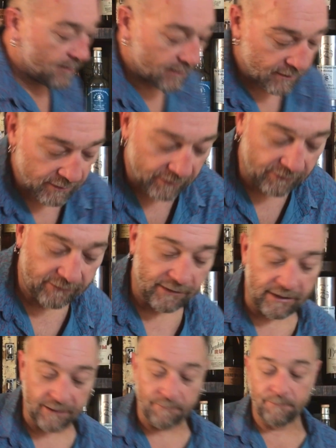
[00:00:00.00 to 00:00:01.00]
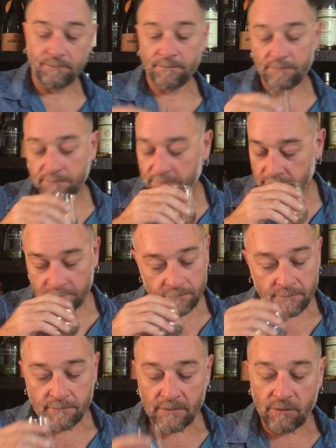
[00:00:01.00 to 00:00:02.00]
And let's see.
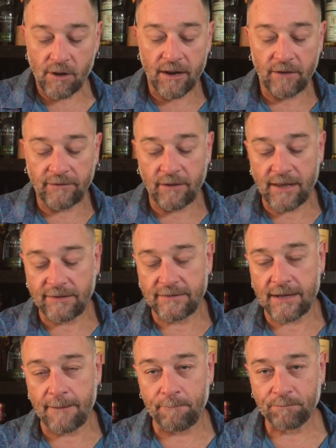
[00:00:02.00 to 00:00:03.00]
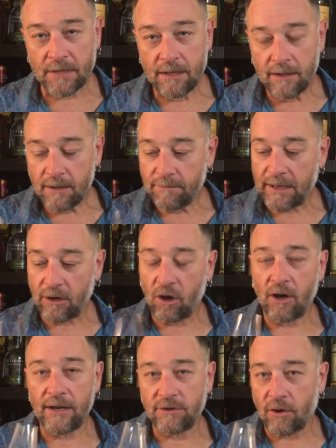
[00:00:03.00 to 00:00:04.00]
Righto, so that
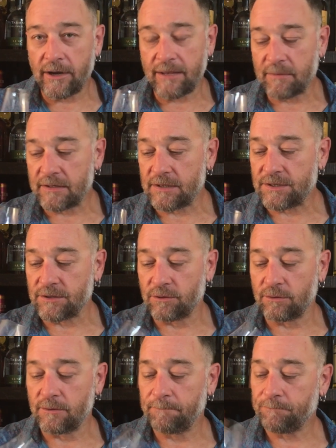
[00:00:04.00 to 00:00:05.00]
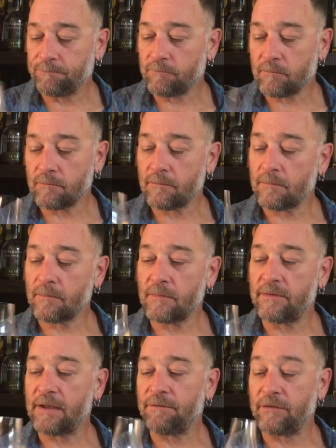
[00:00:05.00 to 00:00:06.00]
iodine medicinal
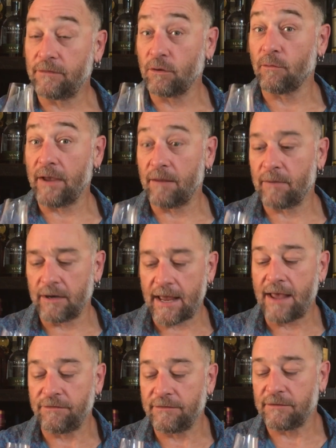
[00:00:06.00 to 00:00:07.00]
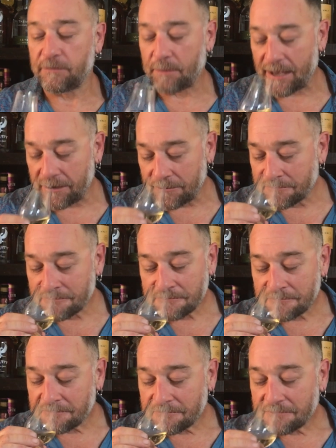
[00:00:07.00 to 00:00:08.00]
stuff is still around, but it has dissipated.
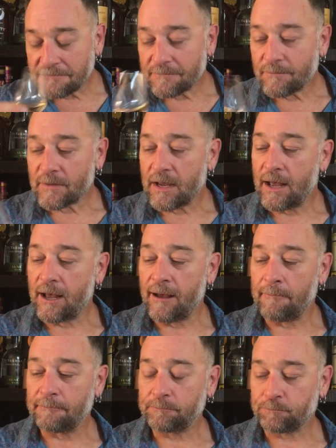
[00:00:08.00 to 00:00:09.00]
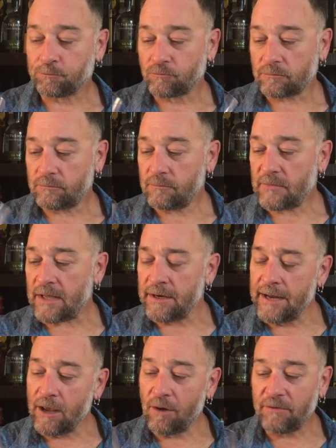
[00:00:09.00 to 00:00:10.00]
Now
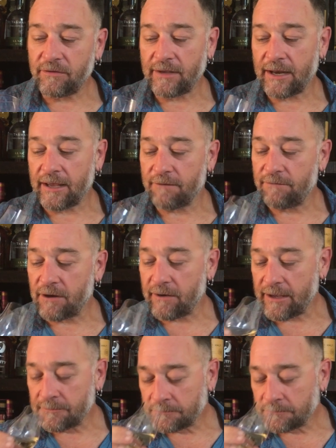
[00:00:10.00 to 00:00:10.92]
I'm just getting a very